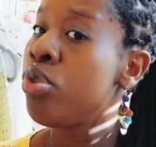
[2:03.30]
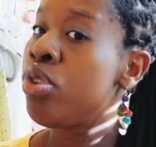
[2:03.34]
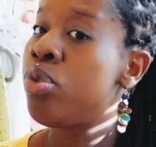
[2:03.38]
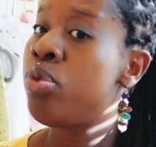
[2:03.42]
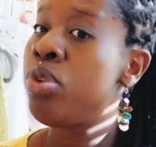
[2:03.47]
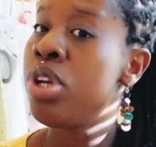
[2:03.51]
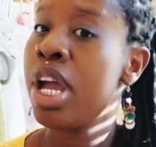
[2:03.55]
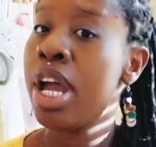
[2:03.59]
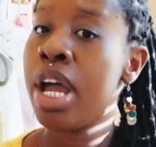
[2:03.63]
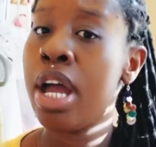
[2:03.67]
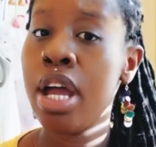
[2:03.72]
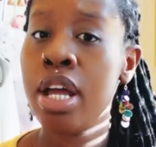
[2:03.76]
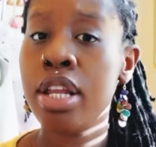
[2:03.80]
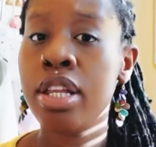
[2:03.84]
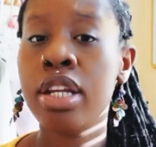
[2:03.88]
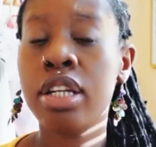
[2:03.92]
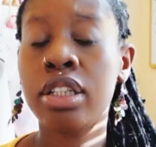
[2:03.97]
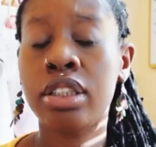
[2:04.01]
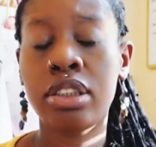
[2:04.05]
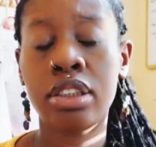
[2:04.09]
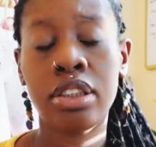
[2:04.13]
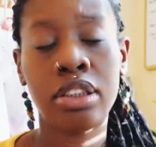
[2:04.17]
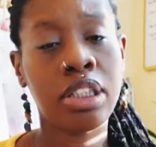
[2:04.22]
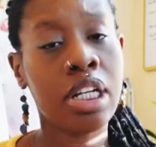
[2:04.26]
yeah,
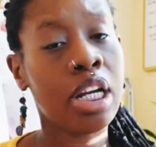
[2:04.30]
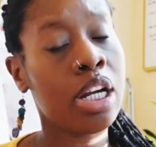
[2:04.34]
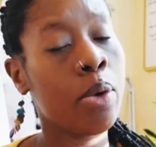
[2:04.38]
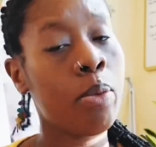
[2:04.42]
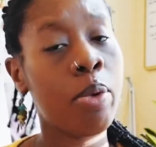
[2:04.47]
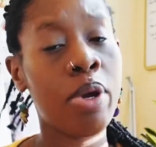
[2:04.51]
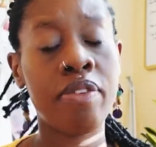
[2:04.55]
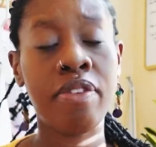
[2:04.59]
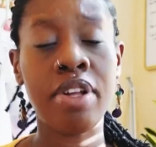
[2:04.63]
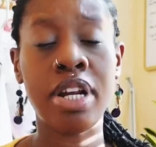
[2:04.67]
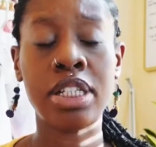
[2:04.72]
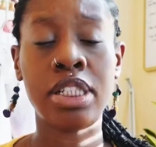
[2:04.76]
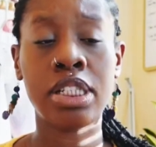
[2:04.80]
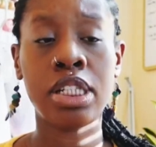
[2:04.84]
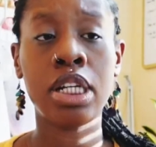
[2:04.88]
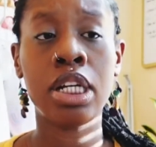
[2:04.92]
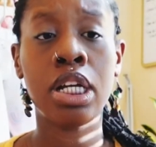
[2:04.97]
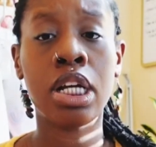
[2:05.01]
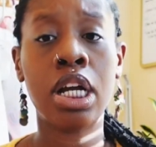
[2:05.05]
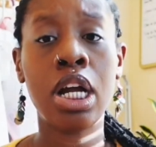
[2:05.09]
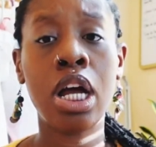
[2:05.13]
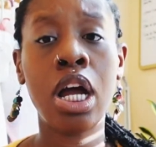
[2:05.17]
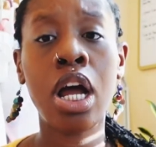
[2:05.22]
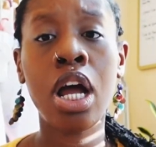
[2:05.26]
there's a second wave that's
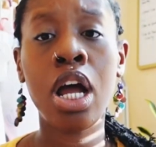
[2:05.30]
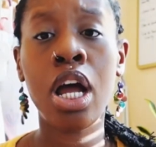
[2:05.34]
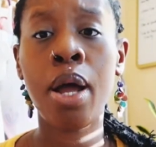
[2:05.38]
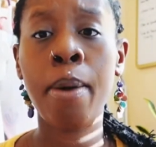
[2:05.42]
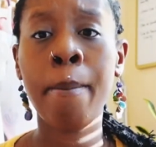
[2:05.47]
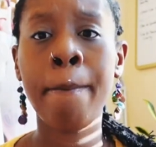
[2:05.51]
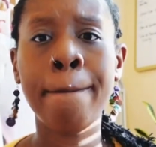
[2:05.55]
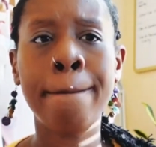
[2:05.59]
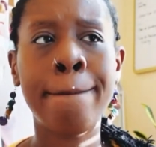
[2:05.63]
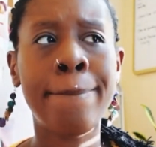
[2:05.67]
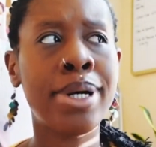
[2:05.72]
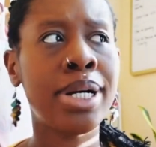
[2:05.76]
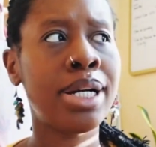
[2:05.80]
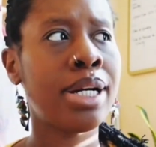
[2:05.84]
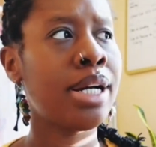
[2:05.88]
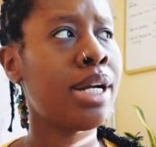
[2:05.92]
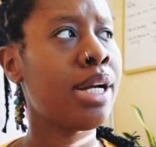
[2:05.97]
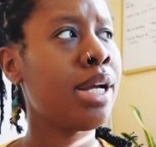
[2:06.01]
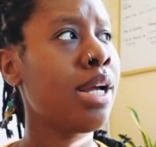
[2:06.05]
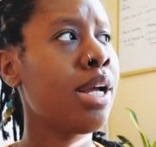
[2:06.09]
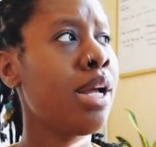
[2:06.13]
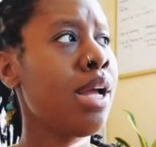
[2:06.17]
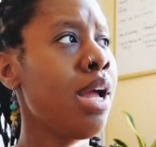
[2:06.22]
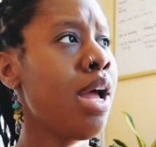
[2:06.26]
gonna come,
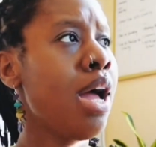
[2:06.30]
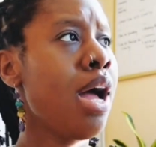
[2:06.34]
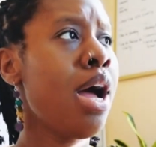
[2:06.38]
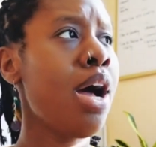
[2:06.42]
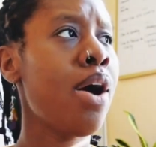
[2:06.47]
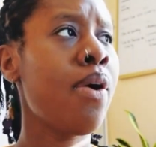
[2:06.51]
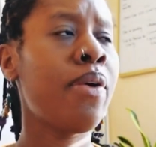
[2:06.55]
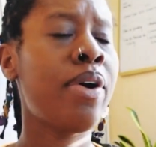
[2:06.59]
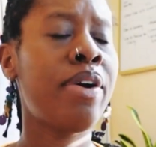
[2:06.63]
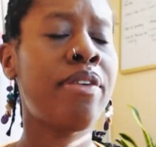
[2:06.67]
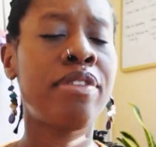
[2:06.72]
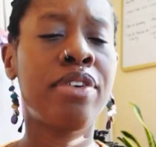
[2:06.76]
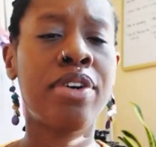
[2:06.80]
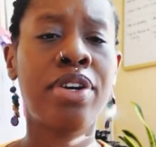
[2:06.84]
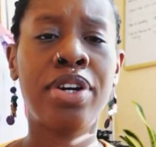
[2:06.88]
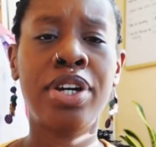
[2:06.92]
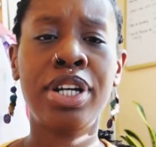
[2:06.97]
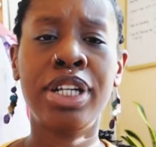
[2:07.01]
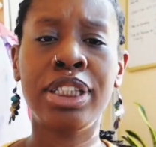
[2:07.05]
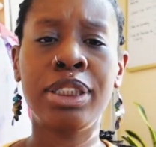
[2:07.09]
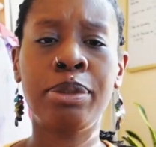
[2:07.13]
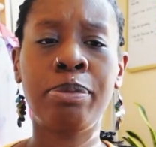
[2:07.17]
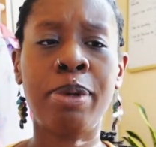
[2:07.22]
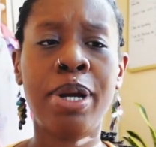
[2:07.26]
but however,
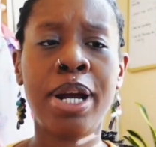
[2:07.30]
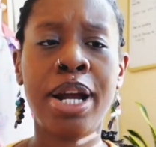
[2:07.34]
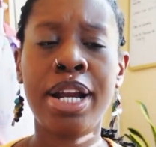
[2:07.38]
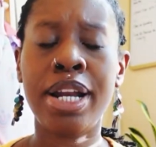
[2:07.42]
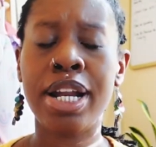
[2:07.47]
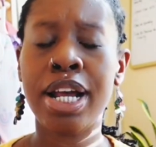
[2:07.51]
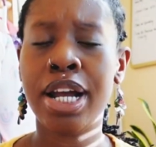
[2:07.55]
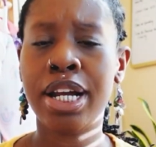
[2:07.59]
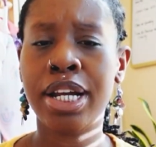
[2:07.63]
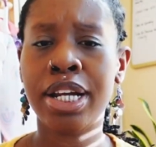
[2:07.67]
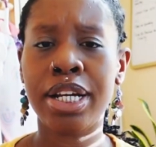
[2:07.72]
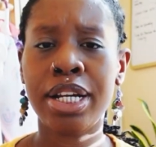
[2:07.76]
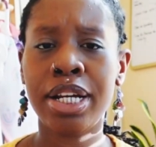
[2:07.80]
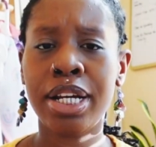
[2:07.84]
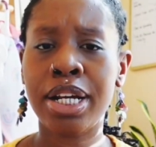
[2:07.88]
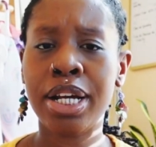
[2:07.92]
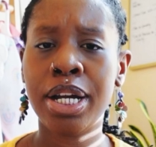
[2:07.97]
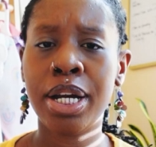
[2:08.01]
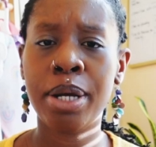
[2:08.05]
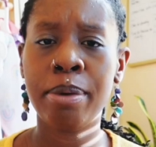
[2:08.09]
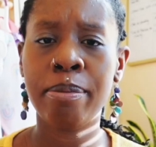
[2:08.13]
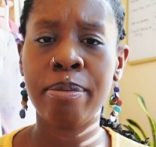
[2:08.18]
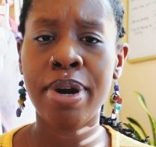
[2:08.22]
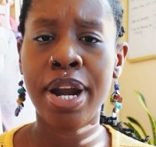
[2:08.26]
it's probably not gonna
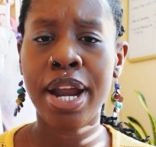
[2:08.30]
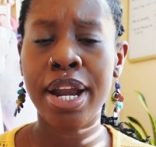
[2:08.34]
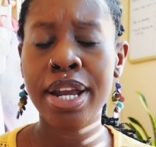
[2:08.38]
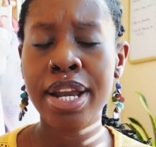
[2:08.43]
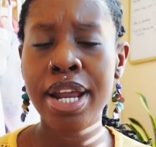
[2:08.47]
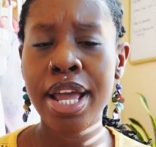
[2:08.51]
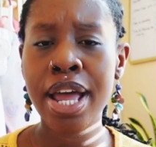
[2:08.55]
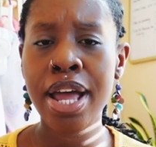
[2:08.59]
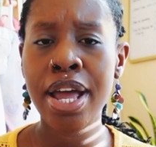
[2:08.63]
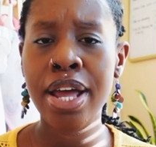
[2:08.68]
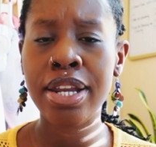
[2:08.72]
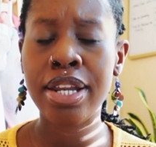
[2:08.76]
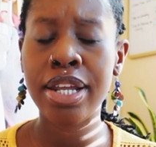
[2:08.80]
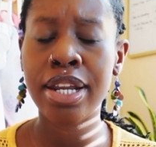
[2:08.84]
come right now.